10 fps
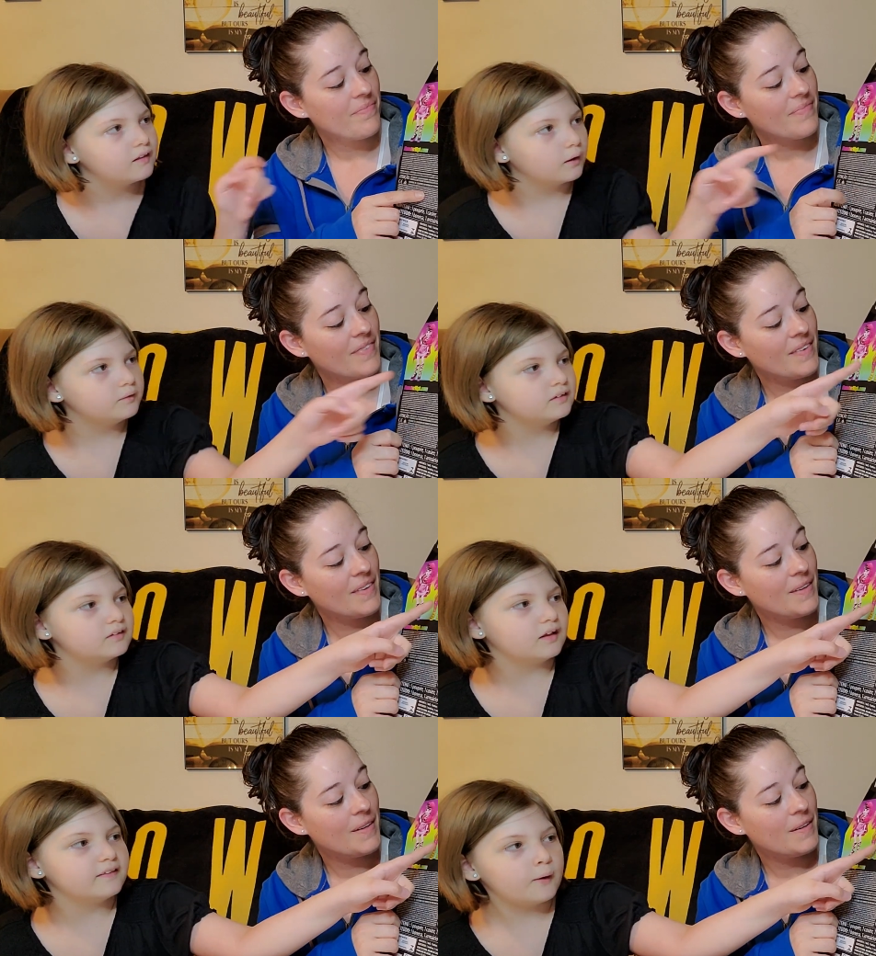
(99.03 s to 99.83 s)
Speaker 1: That
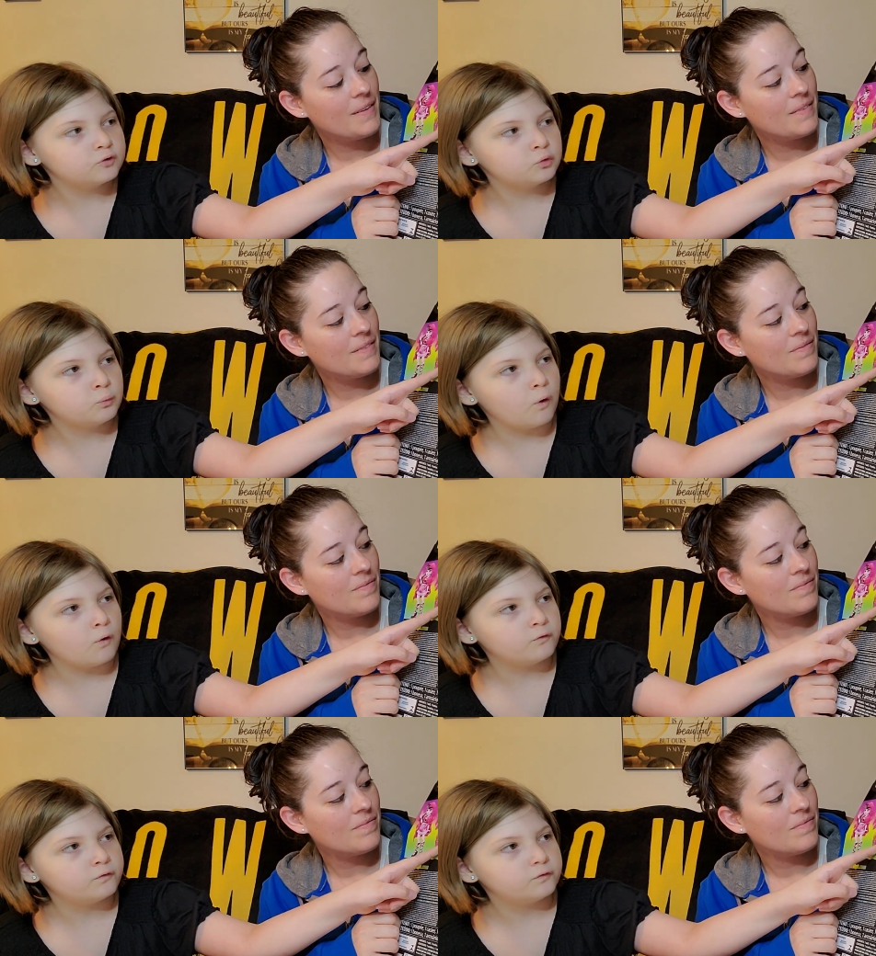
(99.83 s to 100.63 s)
one's, that one's a
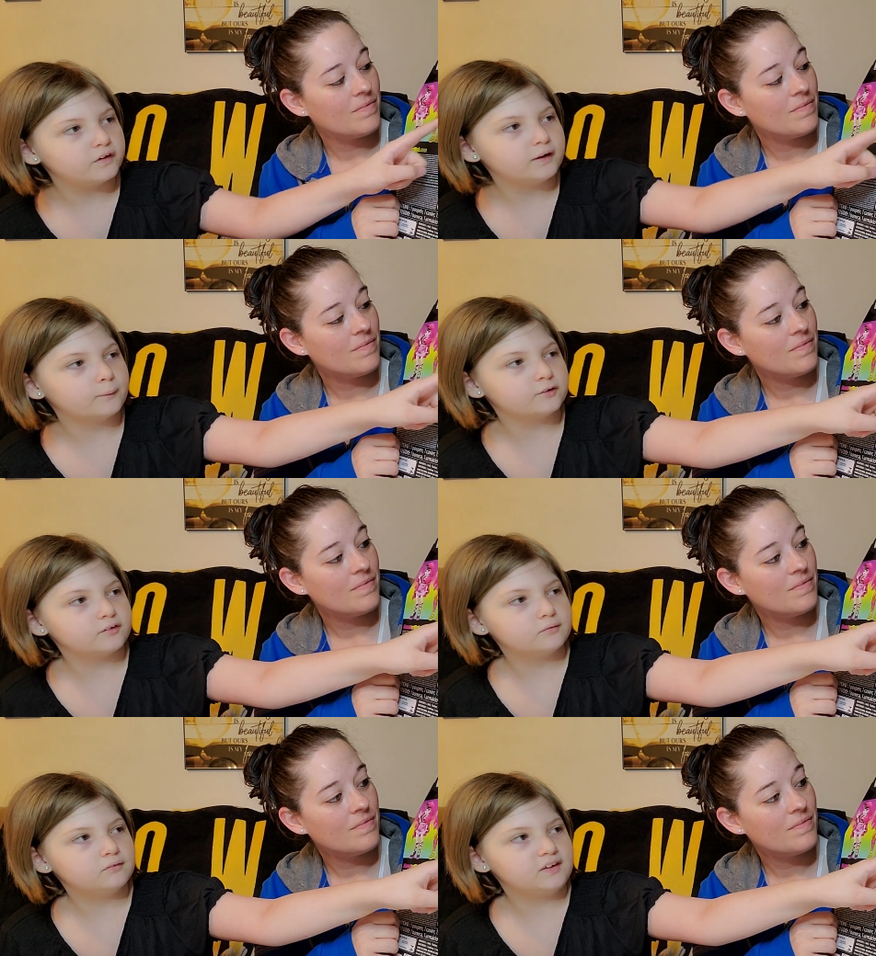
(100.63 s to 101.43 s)
wolf, and that one's
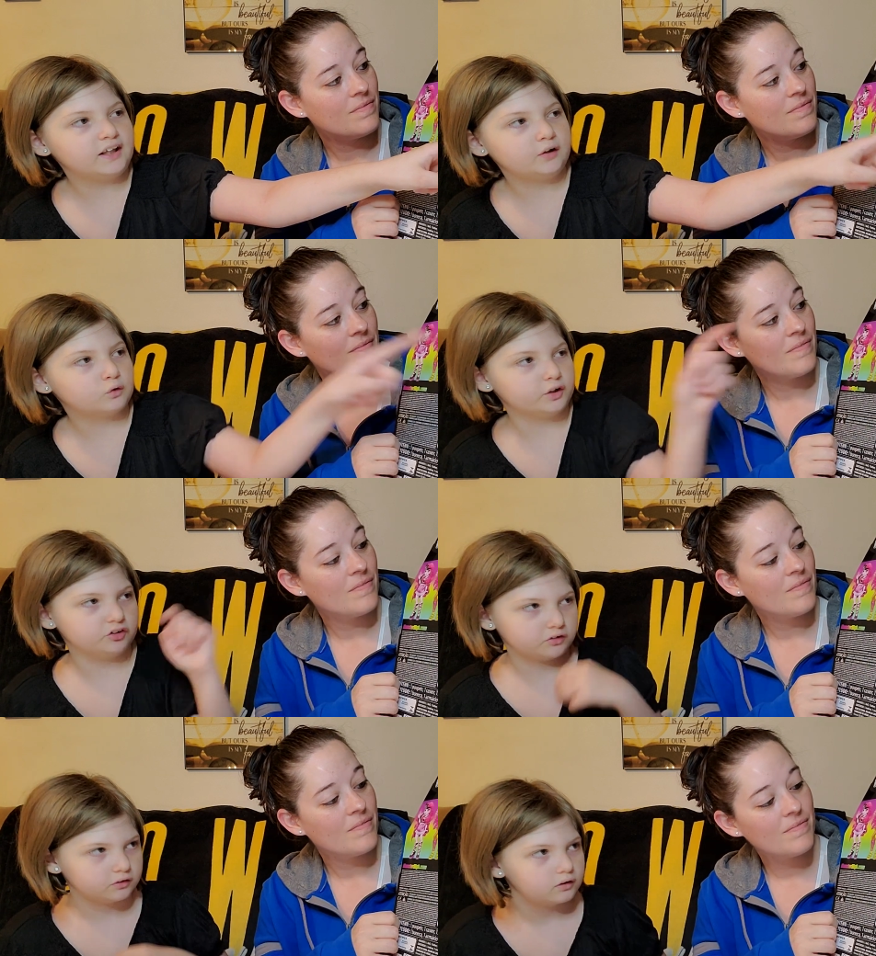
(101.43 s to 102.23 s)
a sea
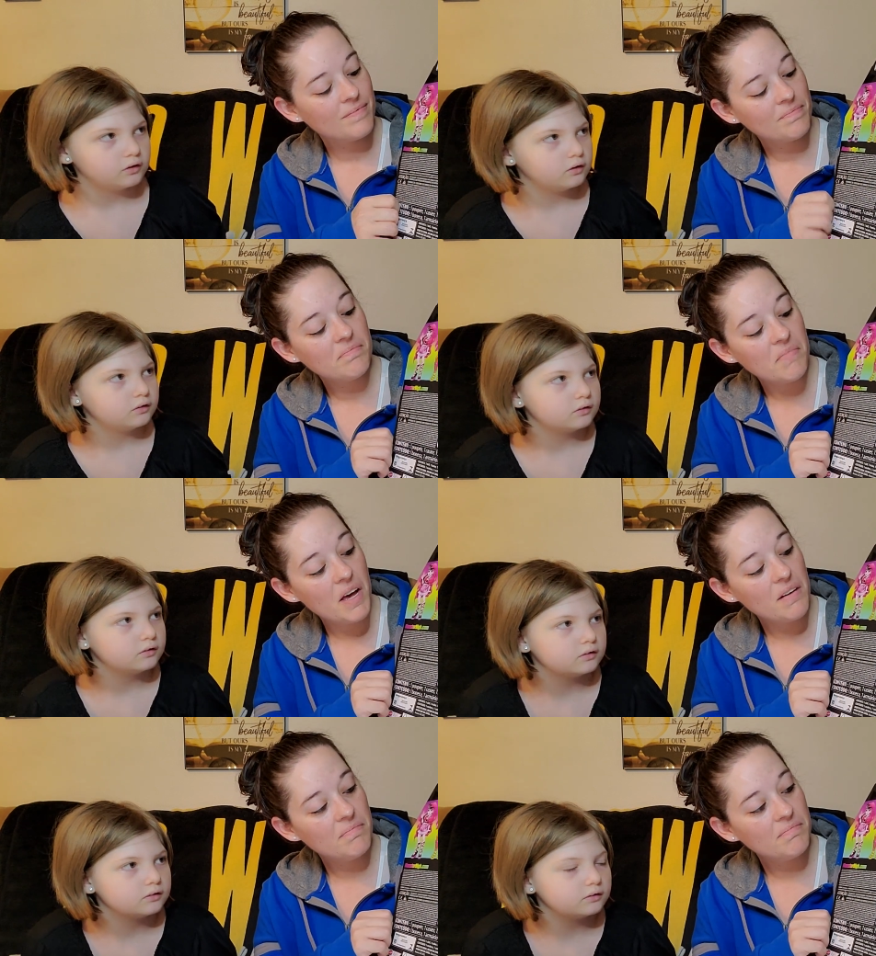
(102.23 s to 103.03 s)
creature.
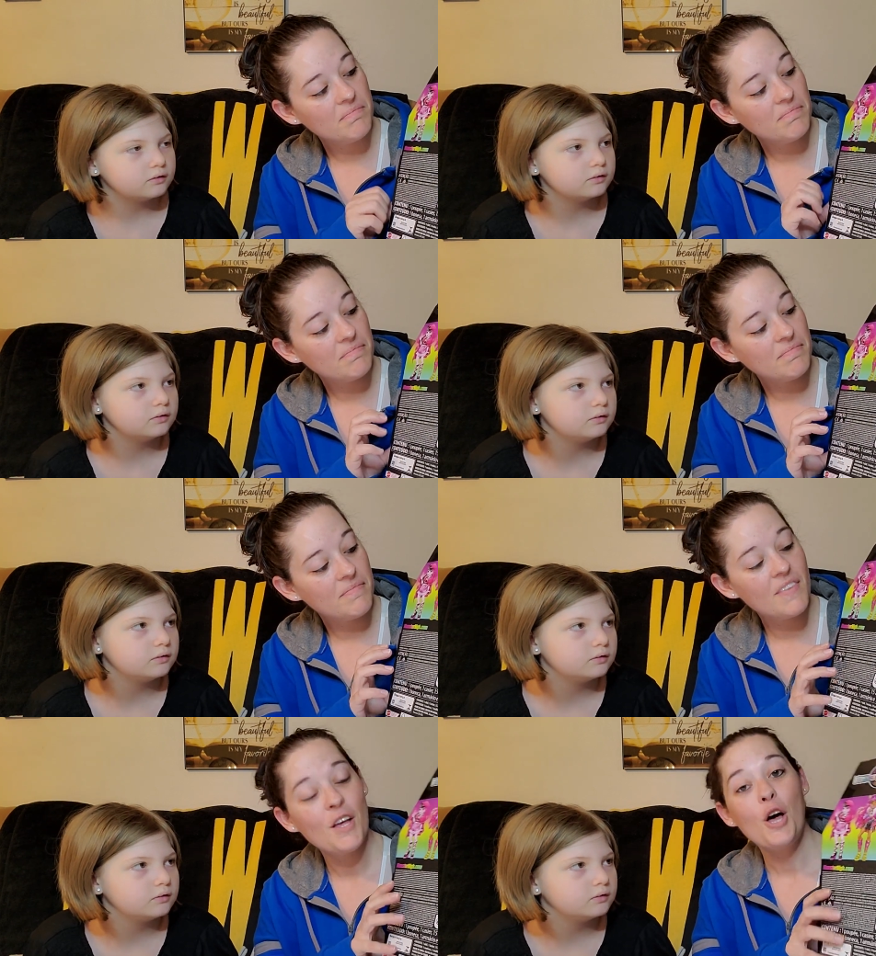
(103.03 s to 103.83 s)
Yeah.
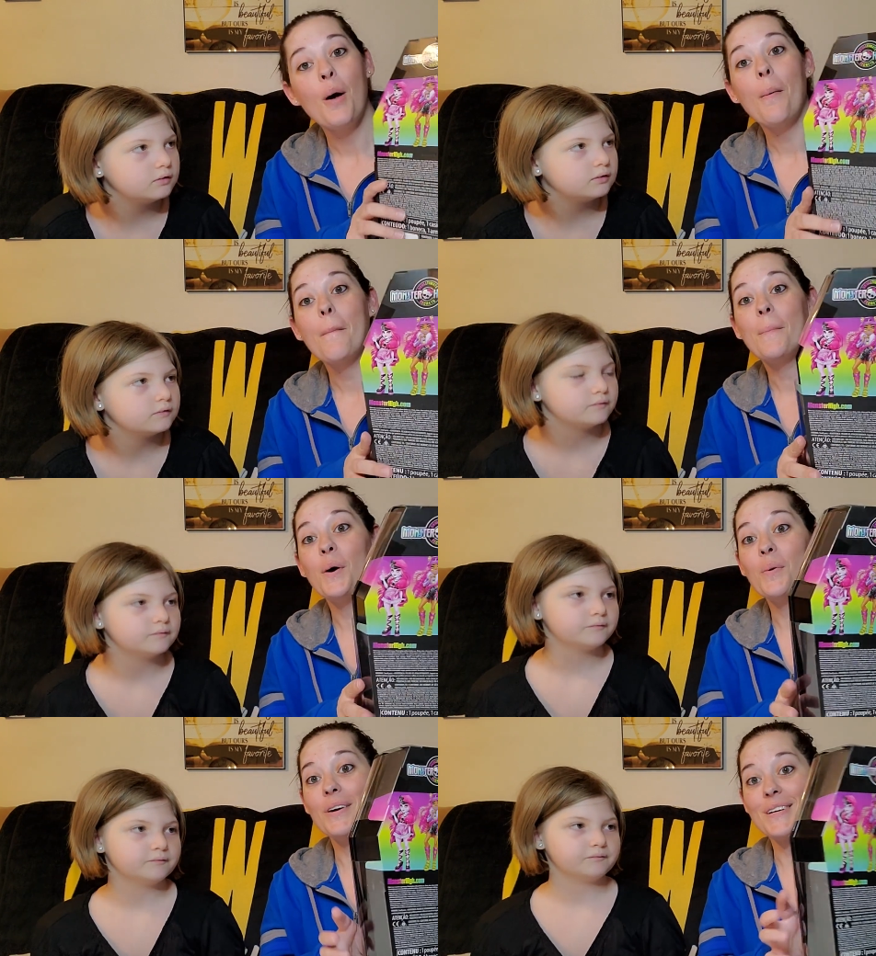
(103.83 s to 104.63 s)

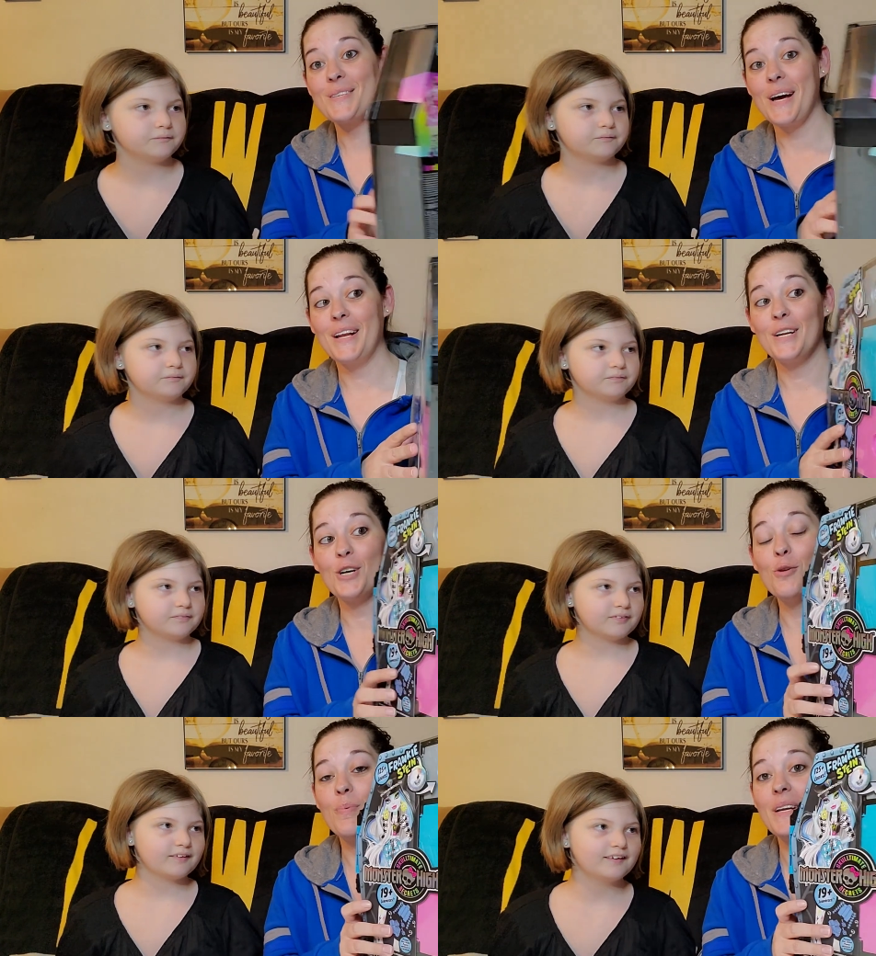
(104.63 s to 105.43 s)
Speaker 2: But we're excited
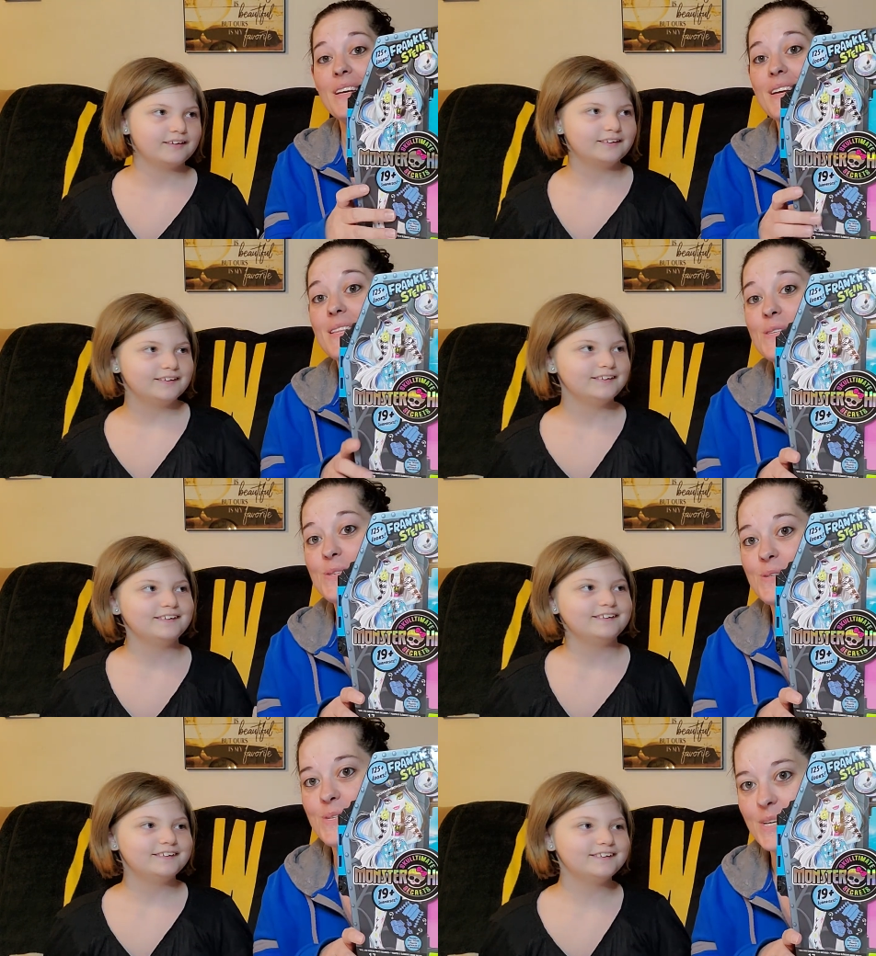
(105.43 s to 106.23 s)
to open it
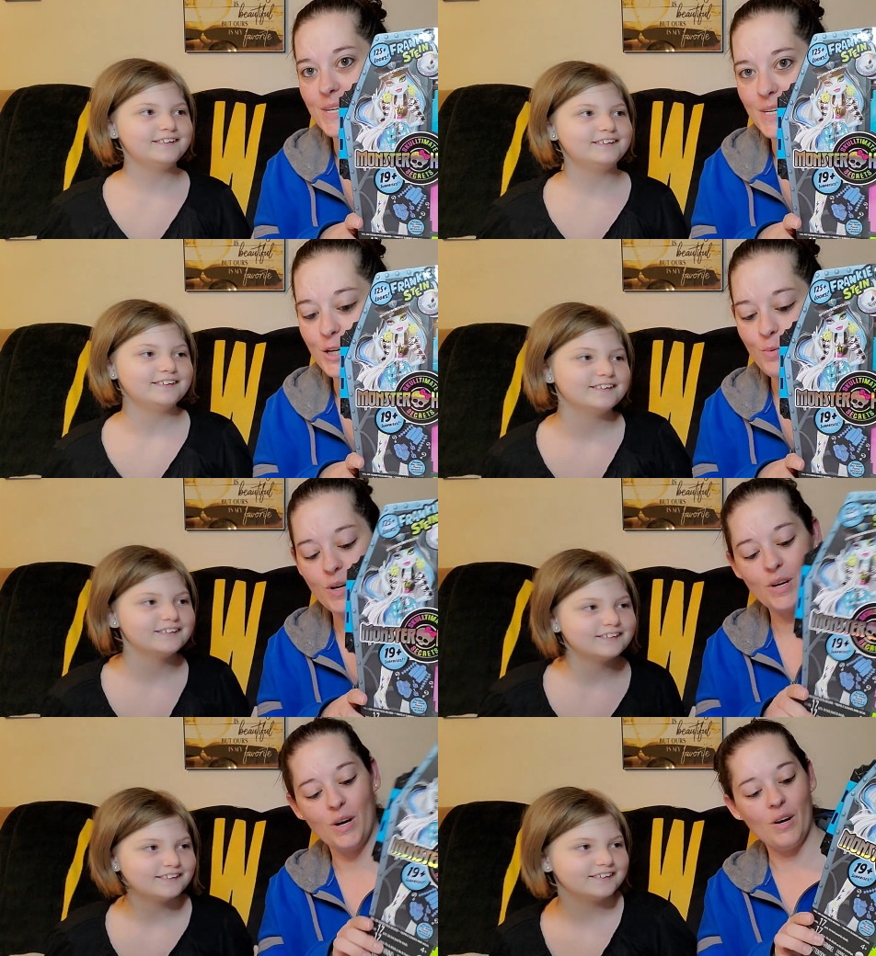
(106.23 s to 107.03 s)
and see
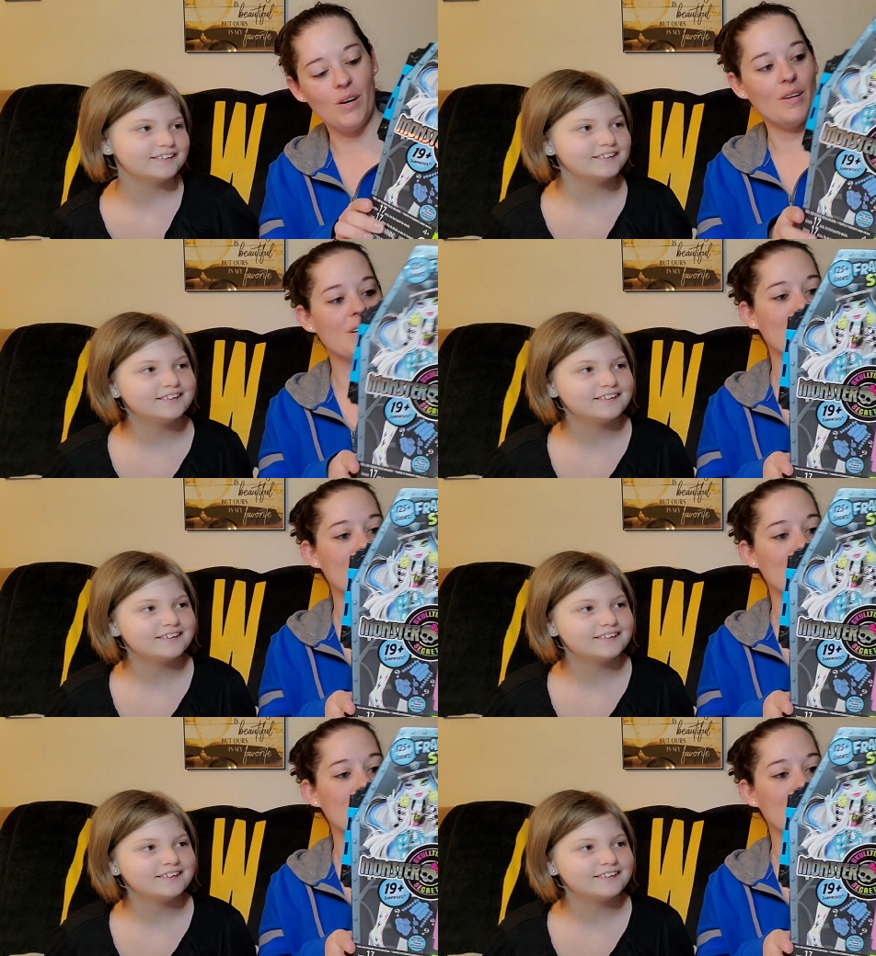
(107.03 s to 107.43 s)
what all